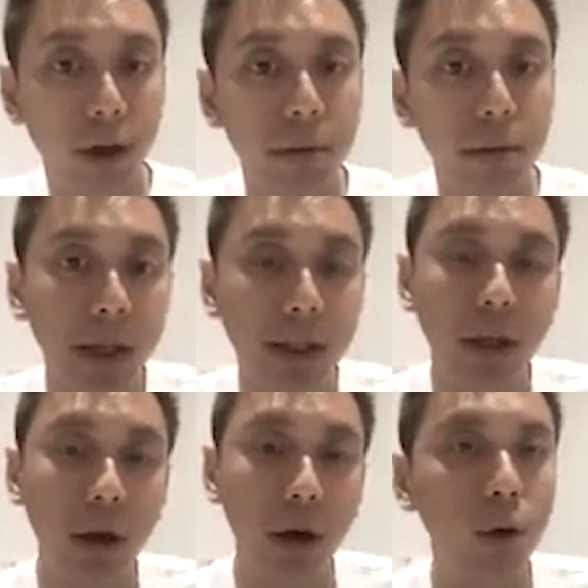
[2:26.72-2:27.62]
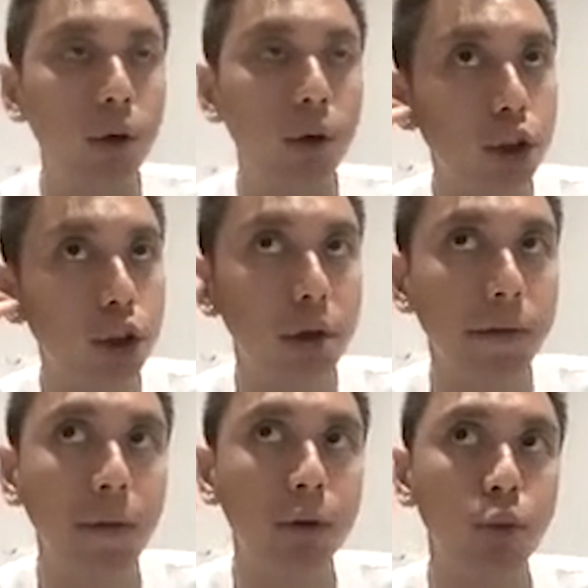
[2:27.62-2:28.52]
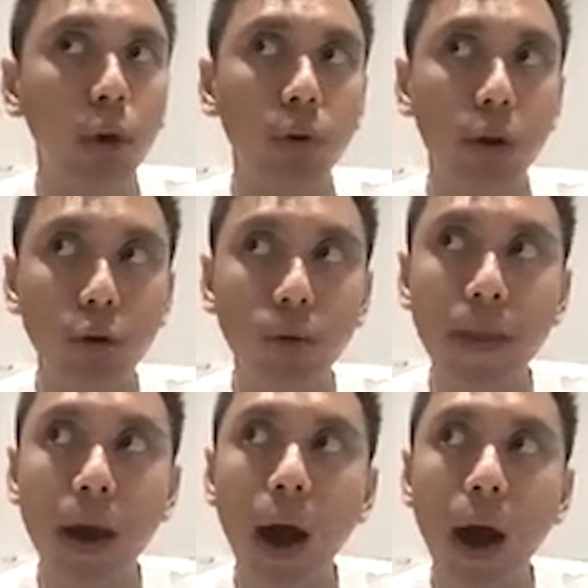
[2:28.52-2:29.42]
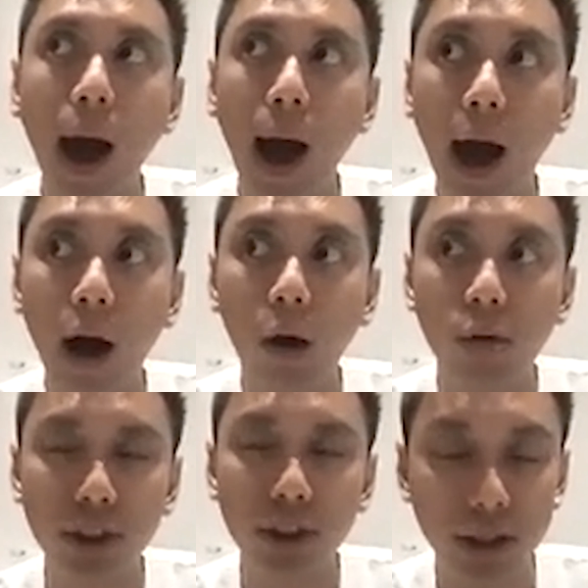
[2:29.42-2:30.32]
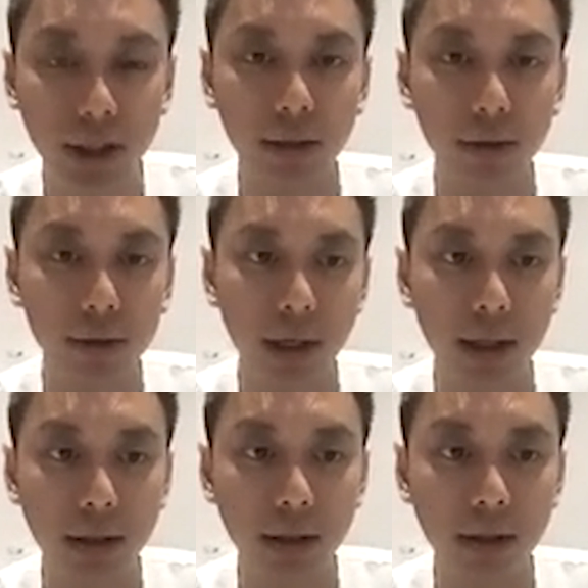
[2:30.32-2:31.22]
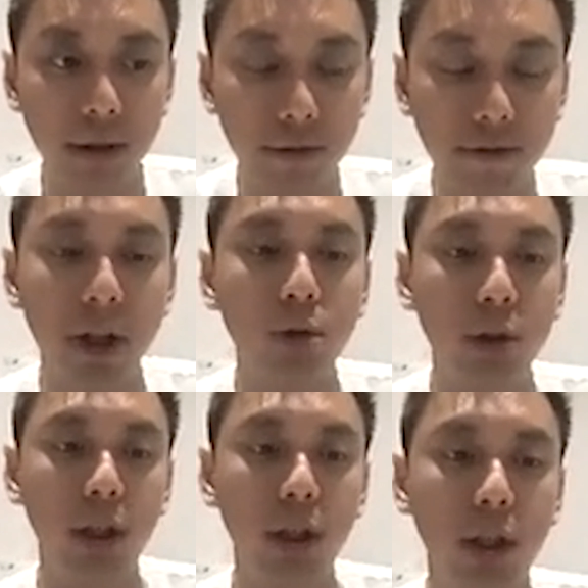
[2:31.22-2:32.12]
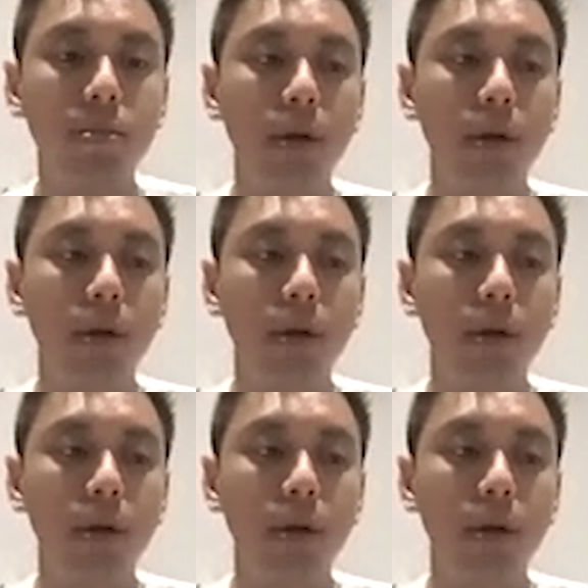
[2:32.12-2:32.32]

going to be basing on, okay, so if I were to work with you, how skilled is the video team